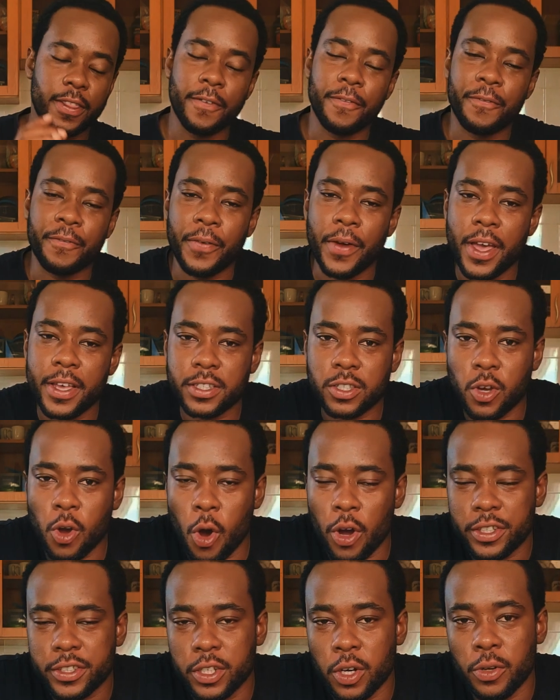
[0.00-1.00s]
The first
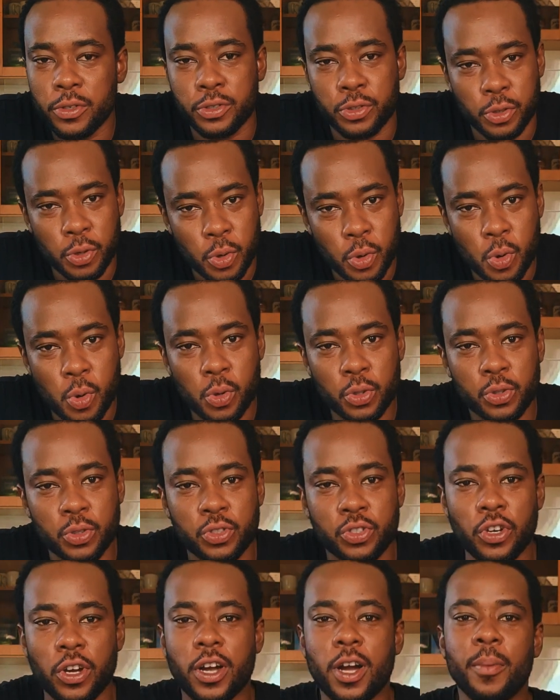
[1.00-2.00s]
cocktail tool
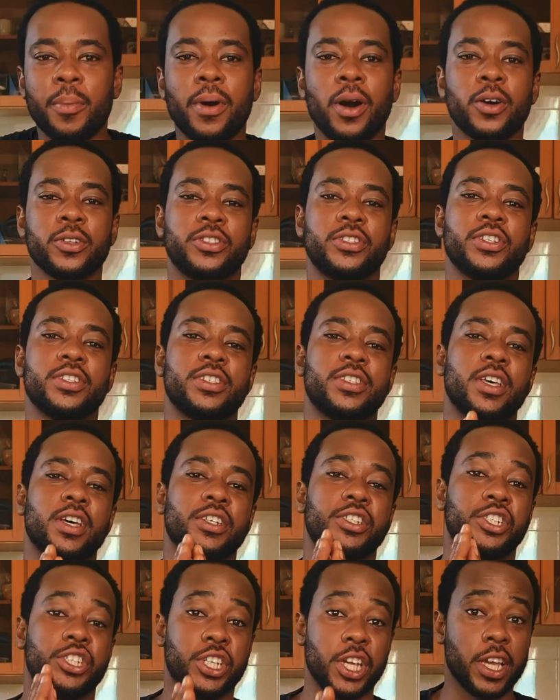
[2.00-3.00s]
to talk about is
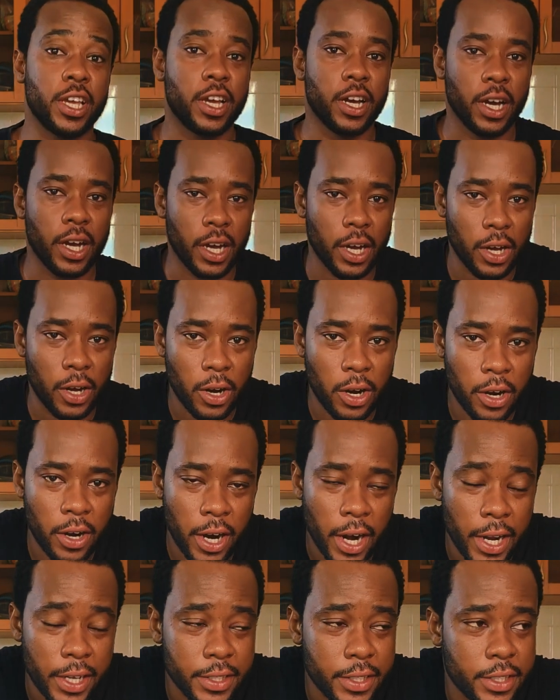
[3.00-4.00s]
the shaker. All
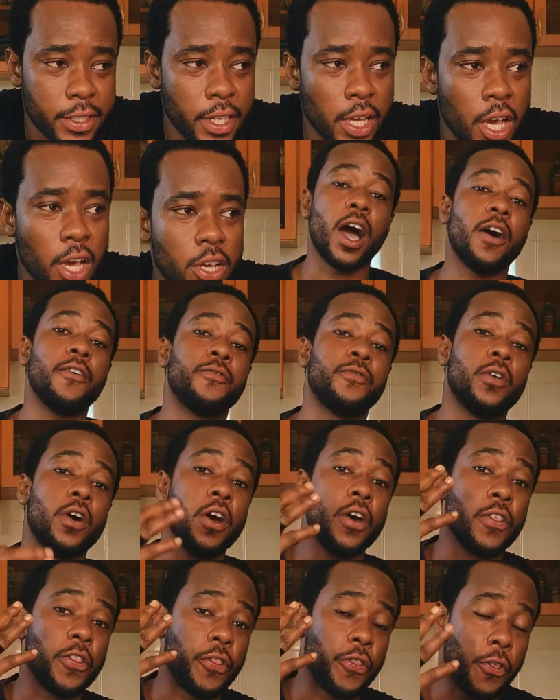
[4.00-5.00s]
right, we have
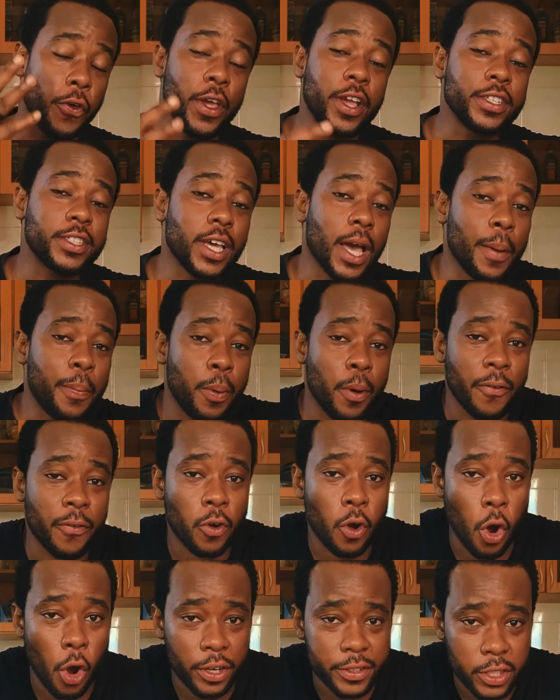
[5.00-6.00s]
three type
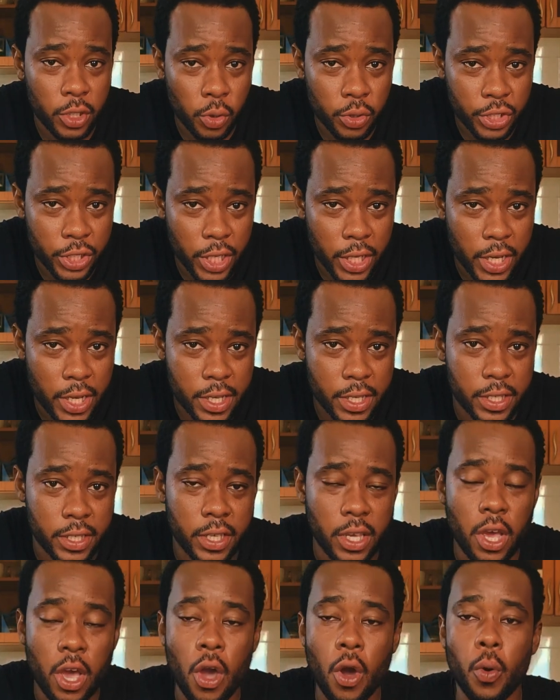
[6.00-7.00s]
of cocktail
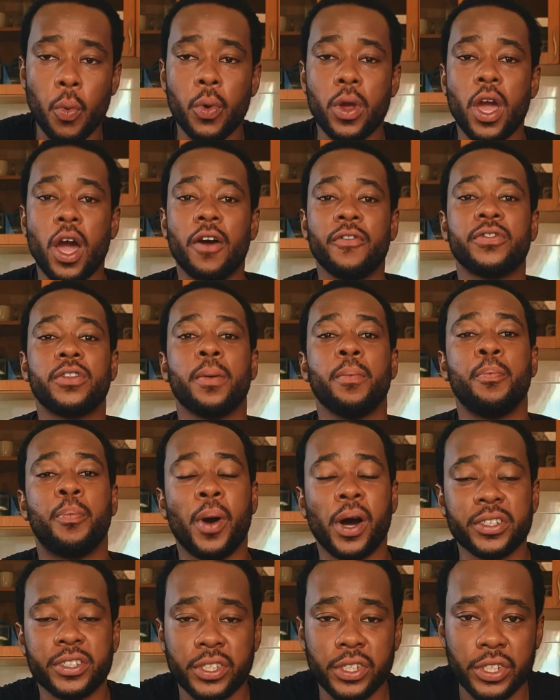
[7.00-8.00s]
shakers. We have the
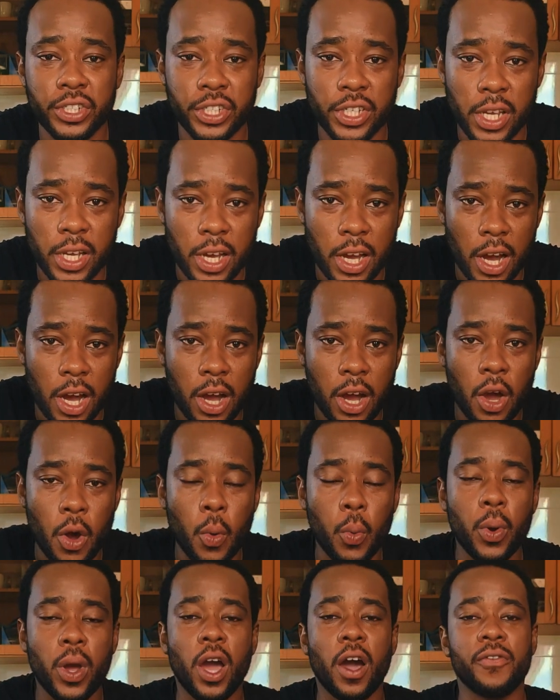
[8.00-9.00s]
Boston shaker,
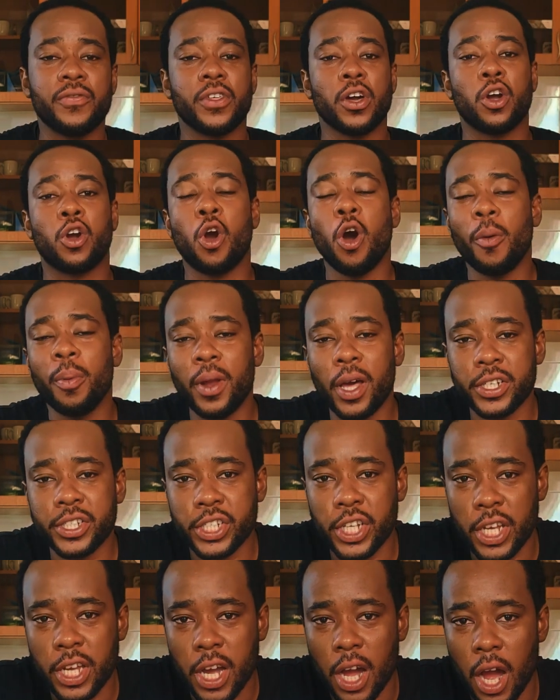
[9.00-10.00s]
we have the cobbler
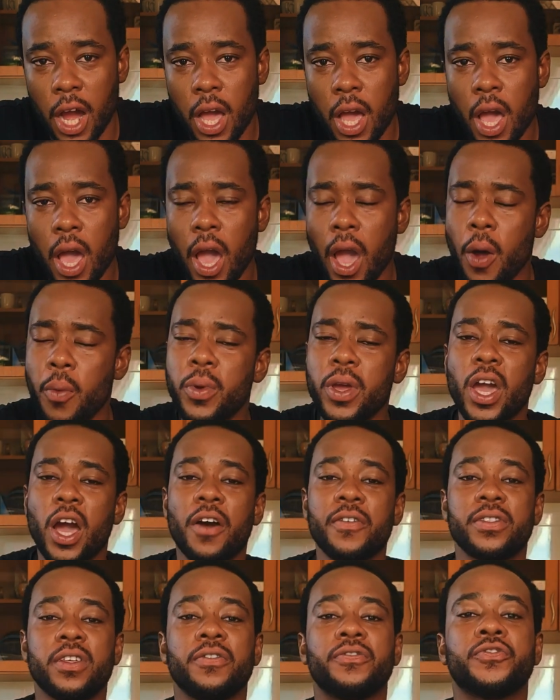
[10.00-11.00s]
shaker, and we
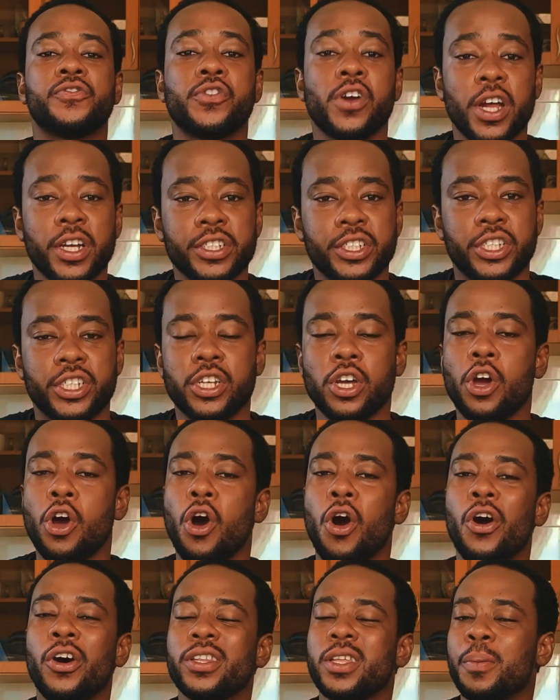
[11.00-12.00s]
have the French
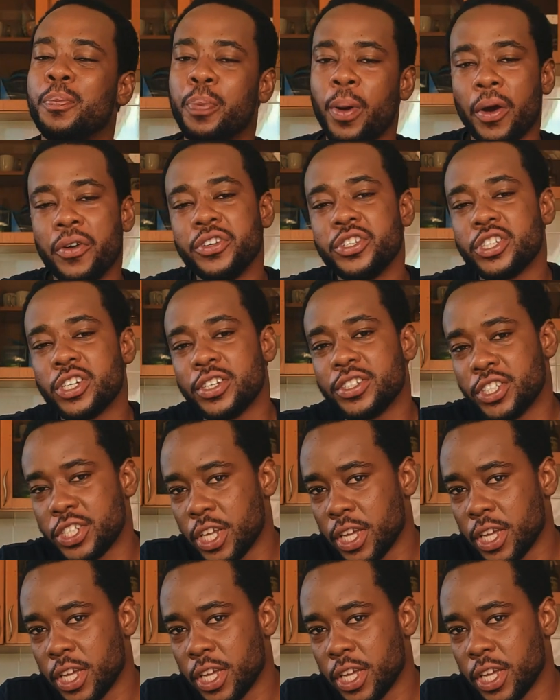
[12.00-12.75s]
or the Parisian